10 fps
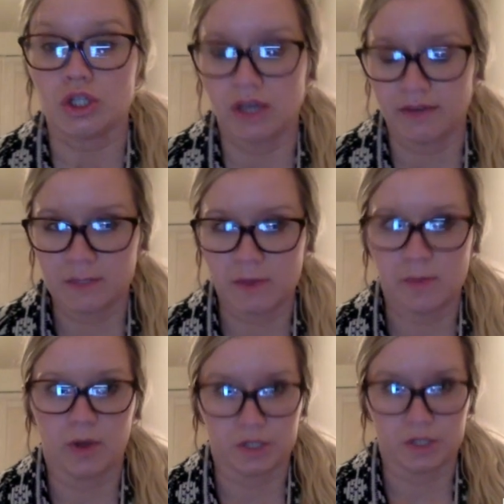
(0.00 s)
give these
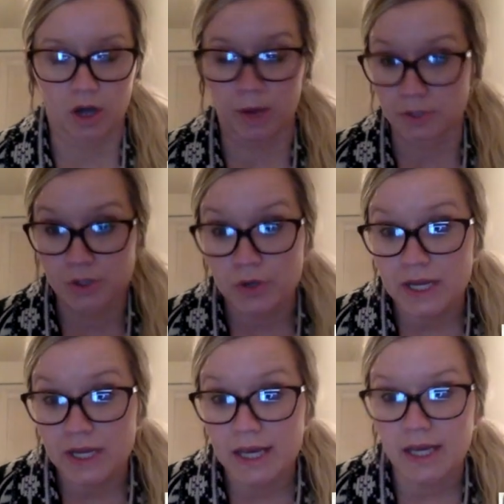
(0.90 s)
people
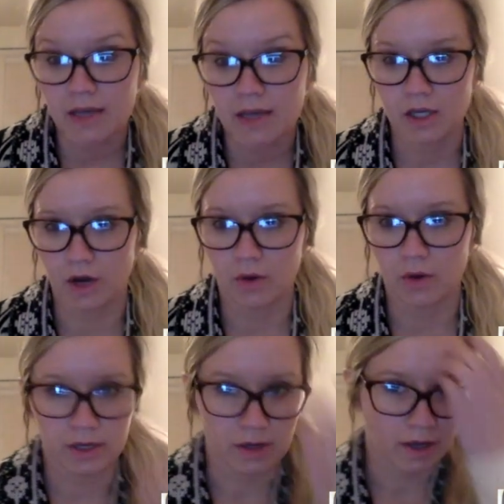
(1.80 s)
opportunity,
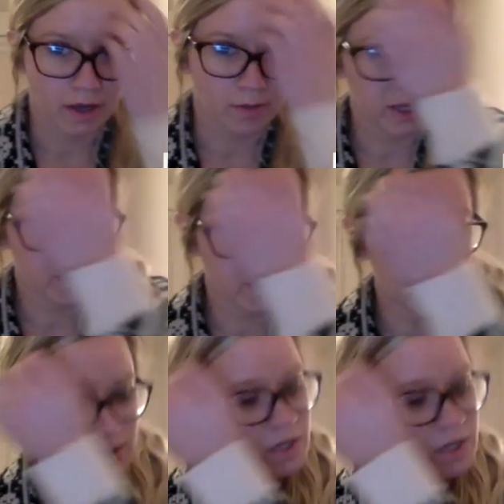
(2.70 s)
and bring them
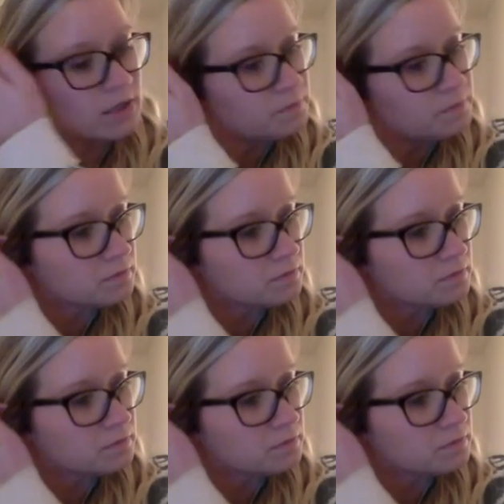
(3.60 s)
into the